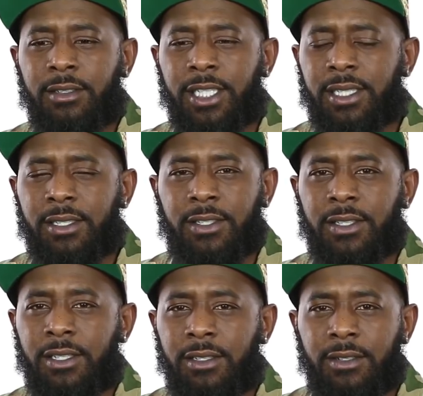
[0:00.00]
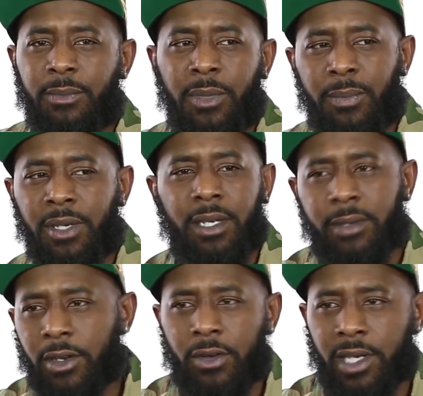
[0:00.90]
Just to see me be
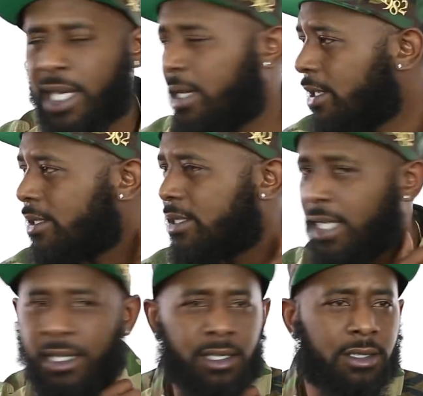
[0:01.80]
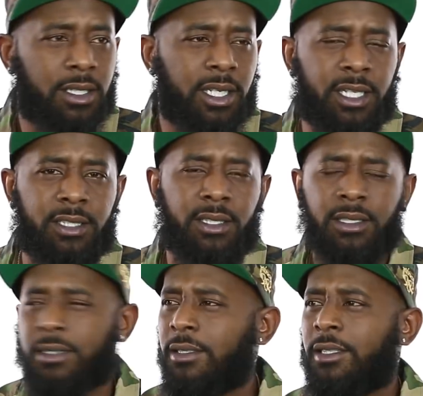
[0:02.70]
able to create and say these things
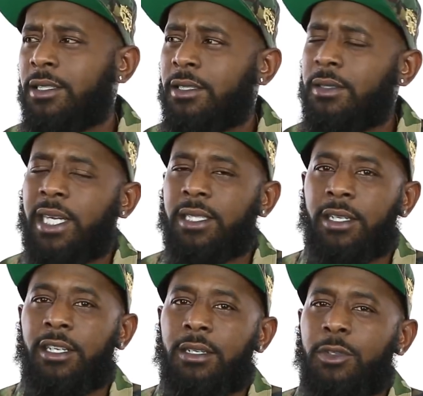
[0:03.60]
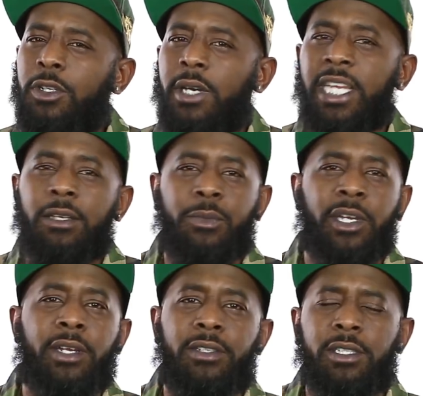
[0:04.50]
that she's like, damn, you know how your
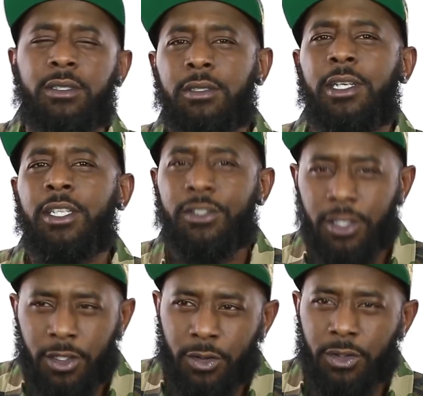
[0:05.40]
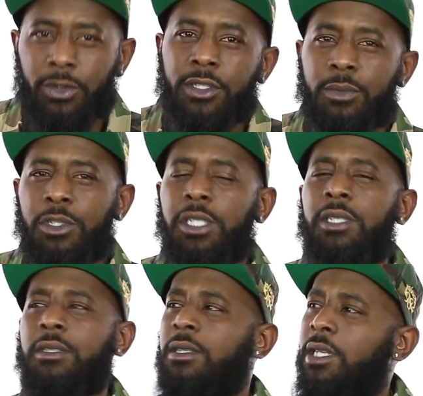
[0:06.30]
parents can see you doing some
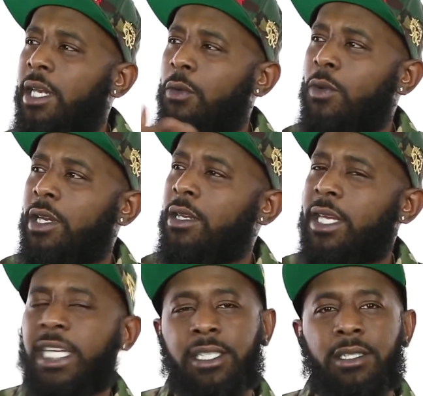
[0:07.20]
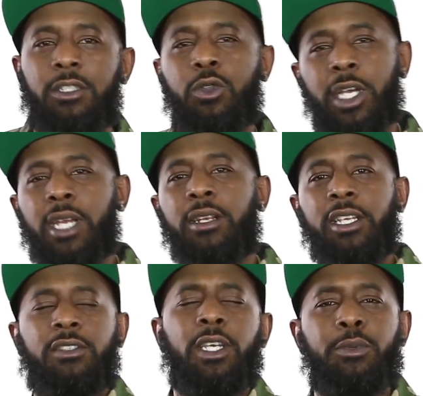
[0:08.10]
shit and then they recognize that you got an
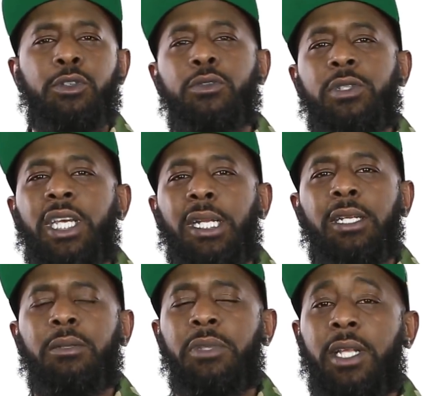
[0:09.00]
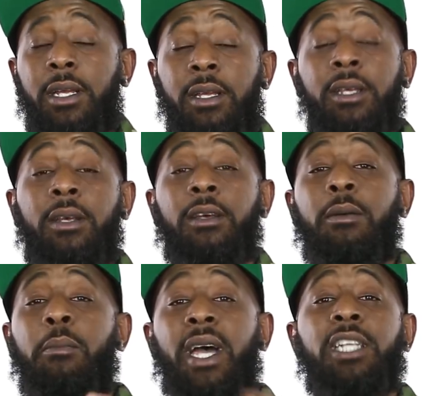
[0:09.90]
exceptional talent and be like,
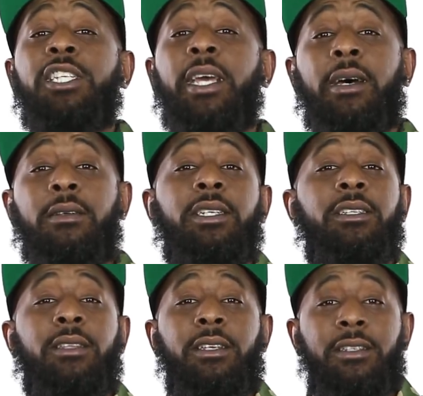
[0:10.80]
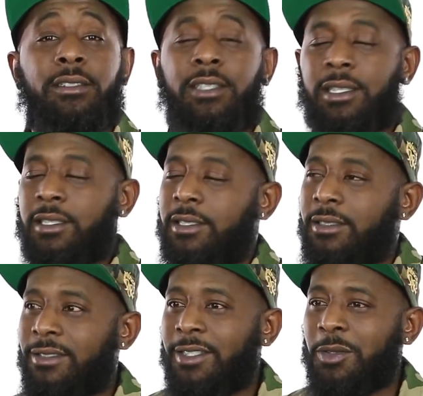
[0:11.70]
my child did that. Yeah, it
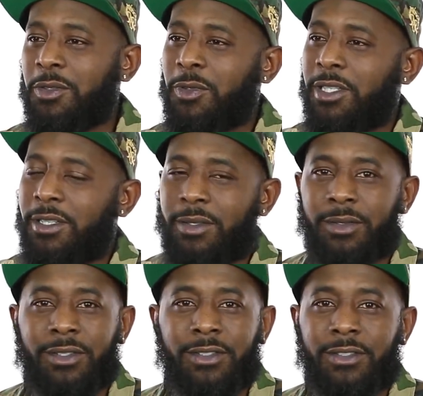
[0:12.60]
was one of those.